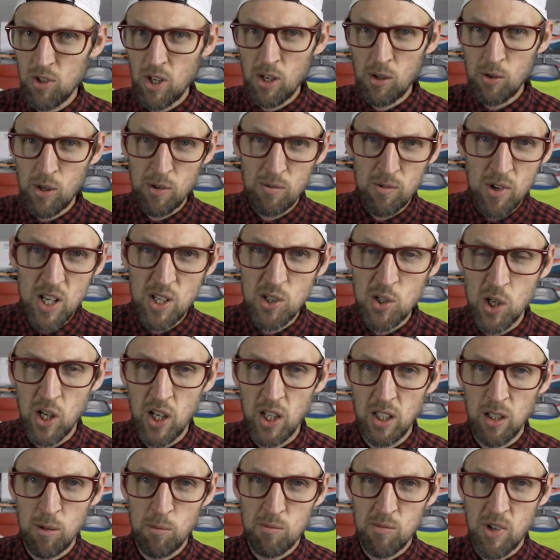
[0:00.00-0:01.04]
So I
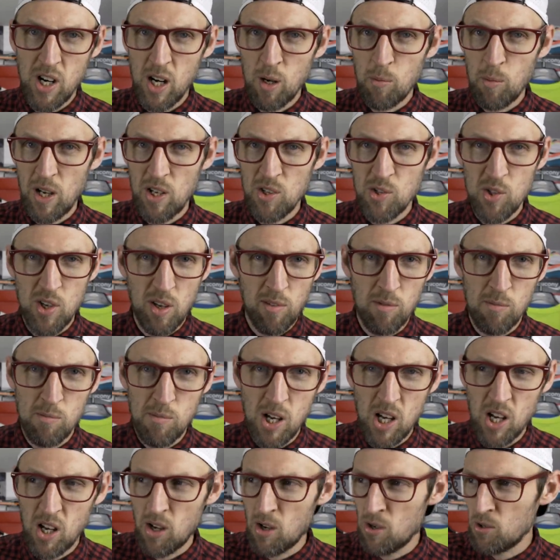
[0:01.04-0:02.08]
retightened them around about 7
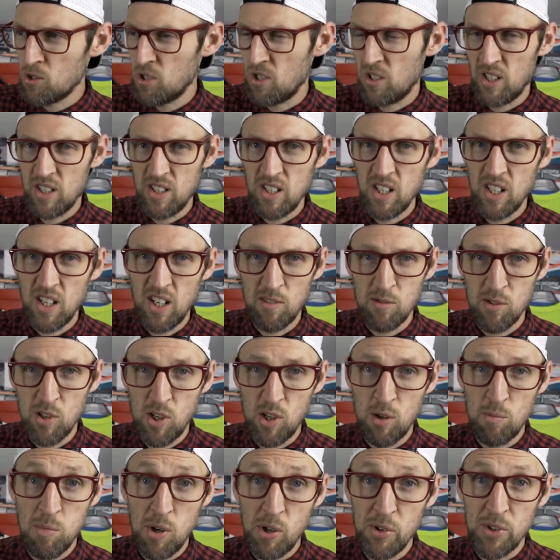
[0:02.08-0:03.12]
miles and I didn't have
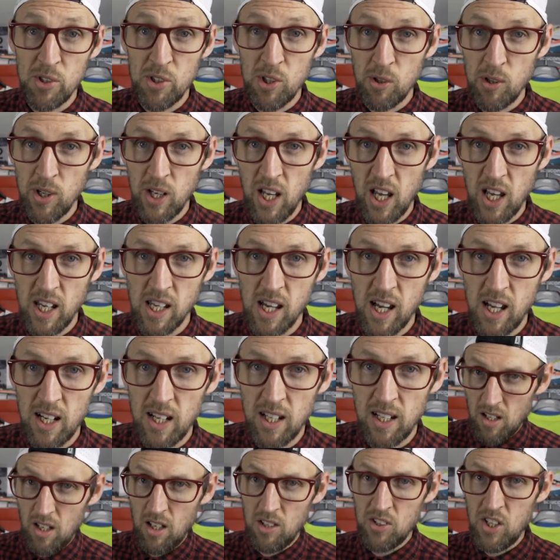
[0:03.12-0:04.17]
to bother doing it again.
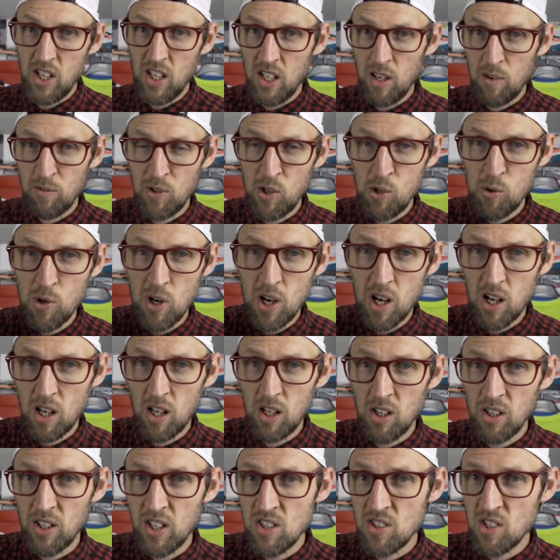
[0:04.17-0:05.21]
I think if you
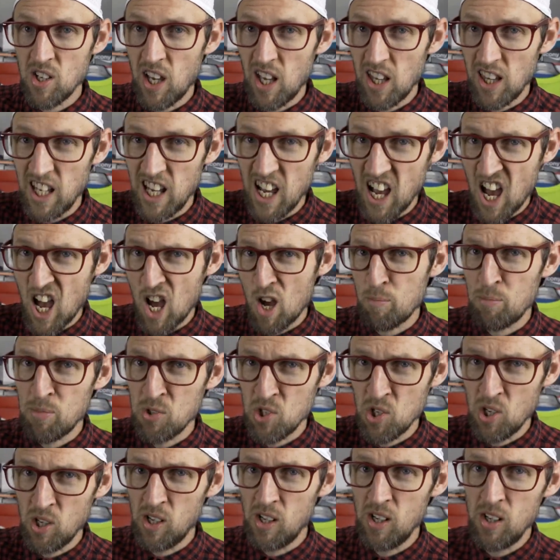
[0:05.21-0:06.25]
are looking to get the
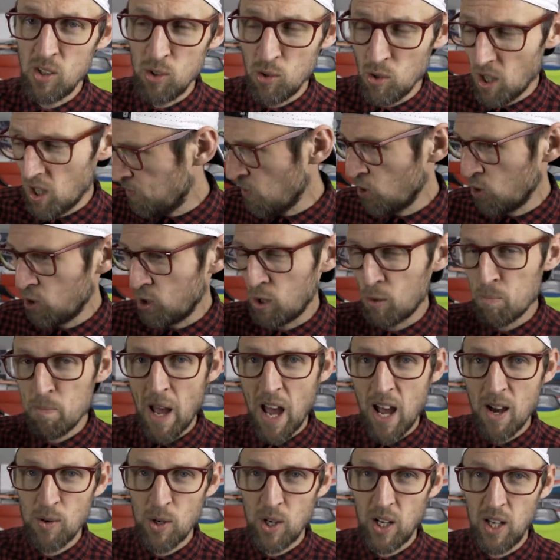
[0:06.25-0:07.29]
absolute full
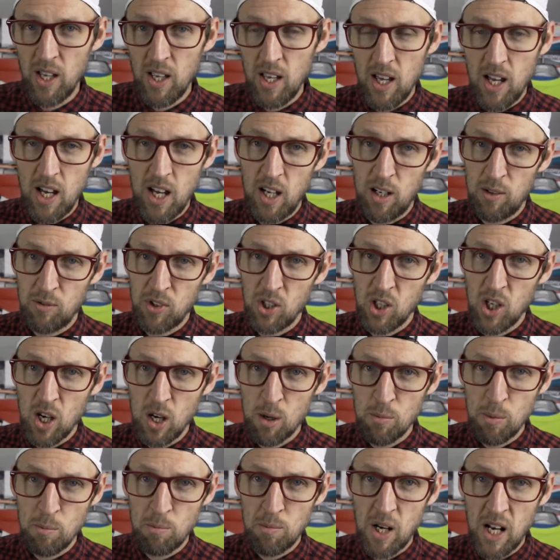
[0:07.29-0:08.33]
power out of the
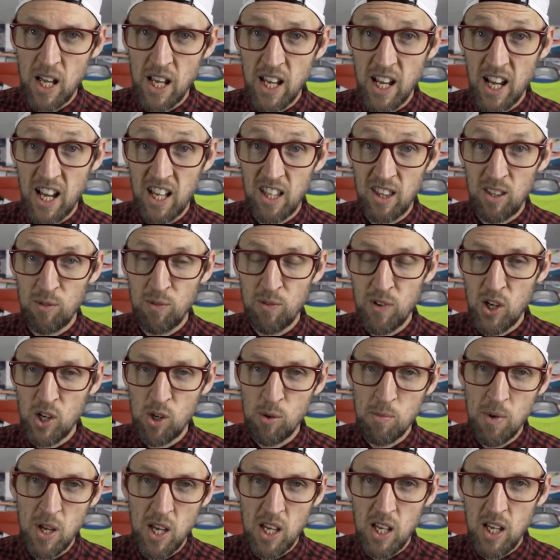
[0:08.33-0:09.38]
carbon plate and the
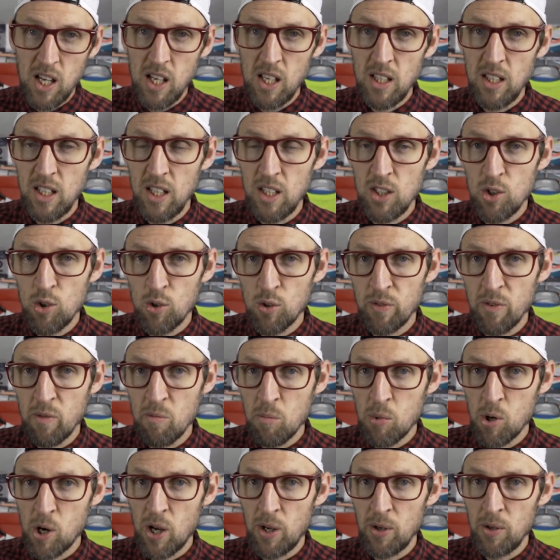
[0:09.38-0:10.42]
foam in the
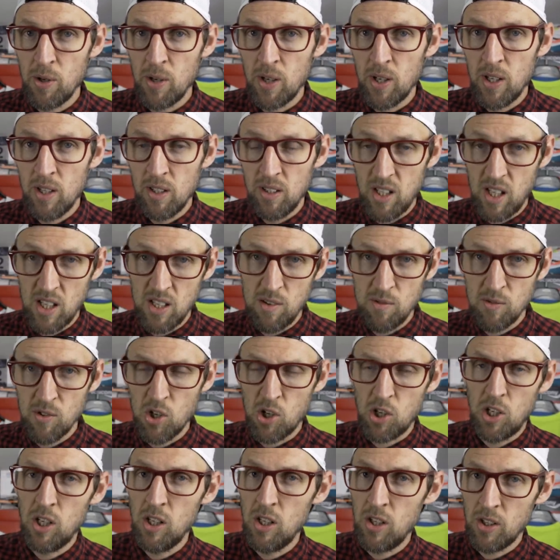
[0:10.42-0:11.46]
Endorphin Pro, then you've
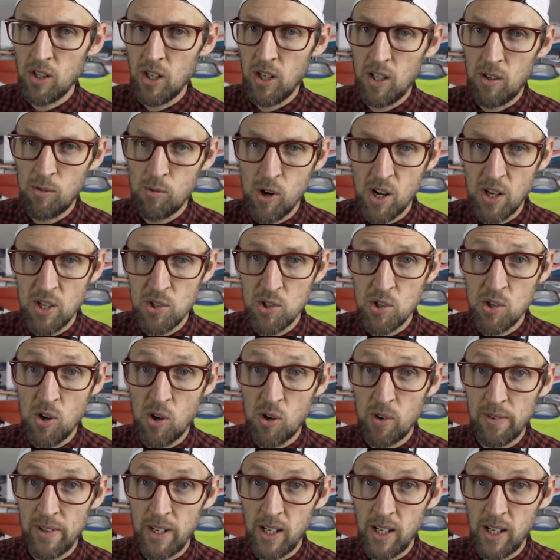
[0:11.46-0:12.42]
got to look at a runner's knot